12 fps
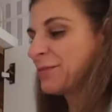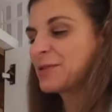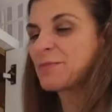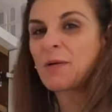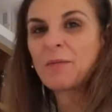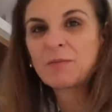was
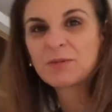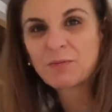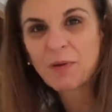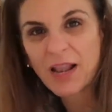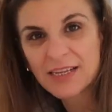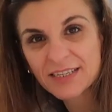my mum's
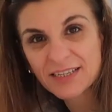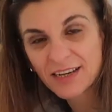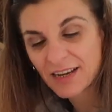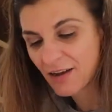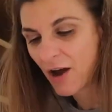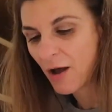
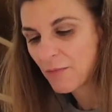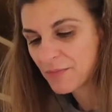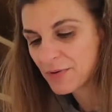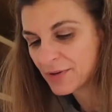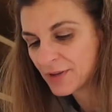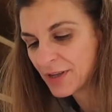plastic cup
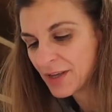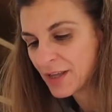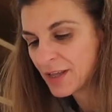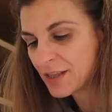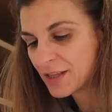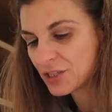
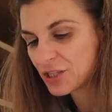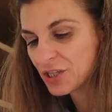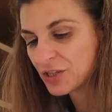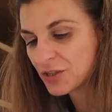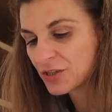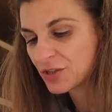that
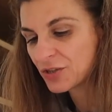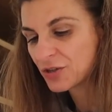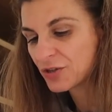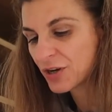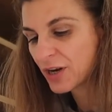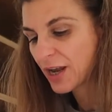she used to
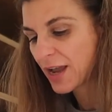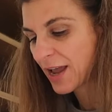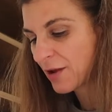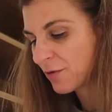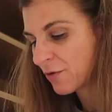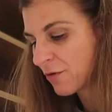drink
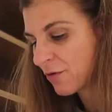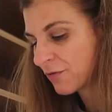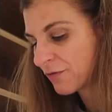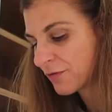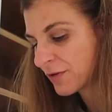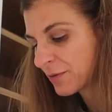out
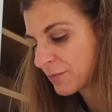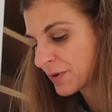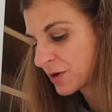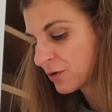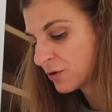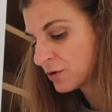of
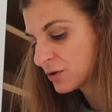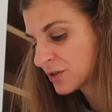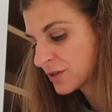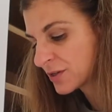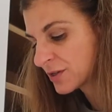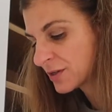
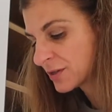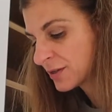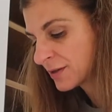because,